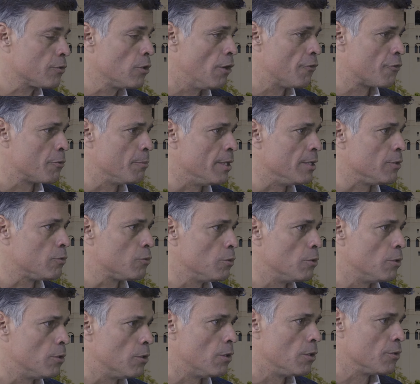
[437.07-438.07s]
government
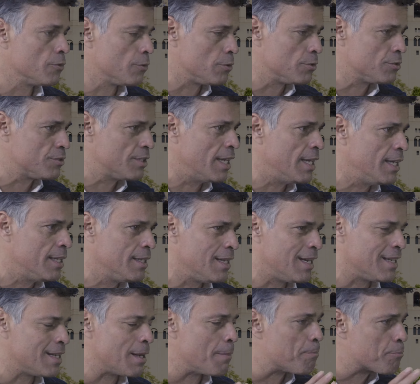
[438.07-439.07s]
to understand
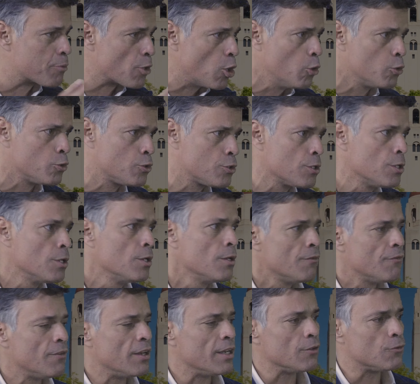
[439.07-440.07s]
and approach
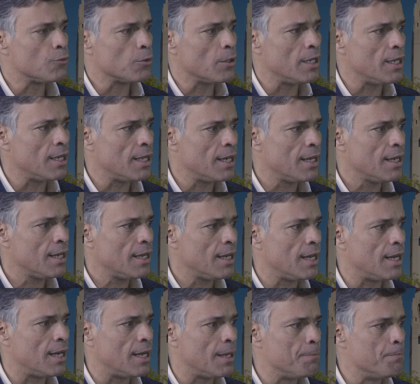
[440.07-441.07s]
Venezuela
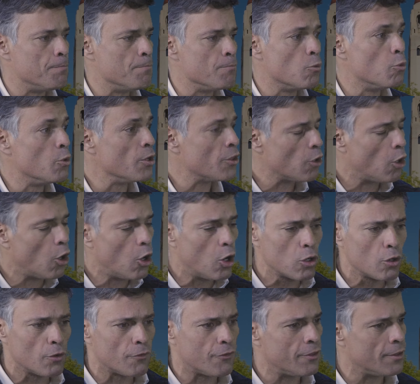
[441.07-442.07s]
with
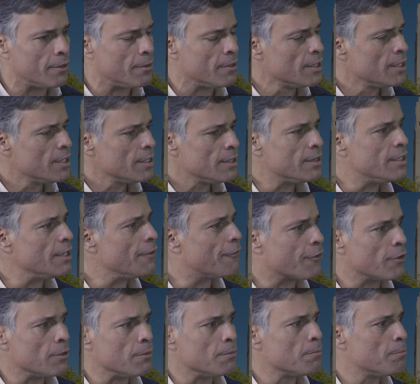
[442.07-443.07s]
all of the
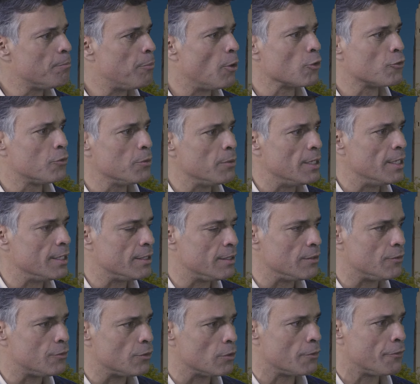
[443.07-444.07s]
different
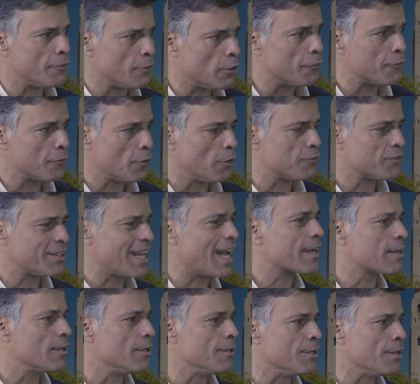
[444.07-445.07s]
possibilities of
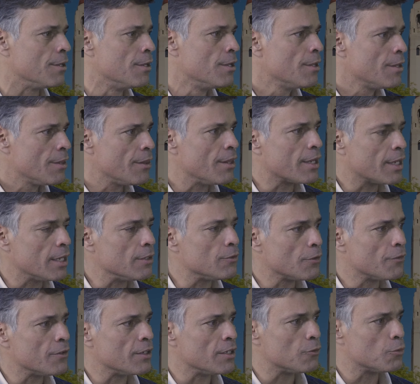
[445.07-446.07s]
tackling the case
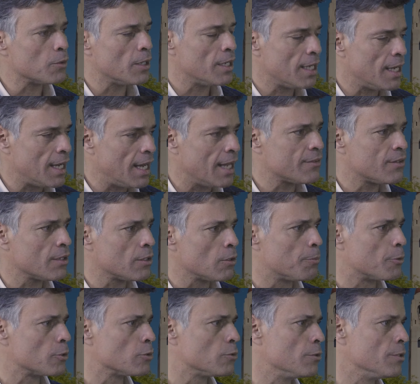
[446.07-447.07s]
of Venezuela as an
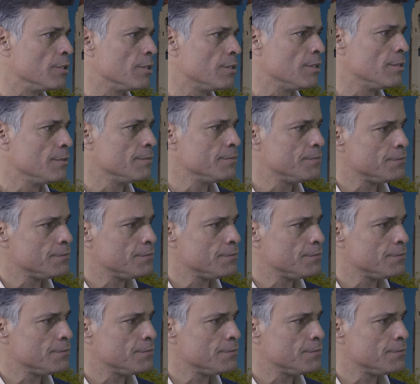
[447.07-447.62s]
opportunity.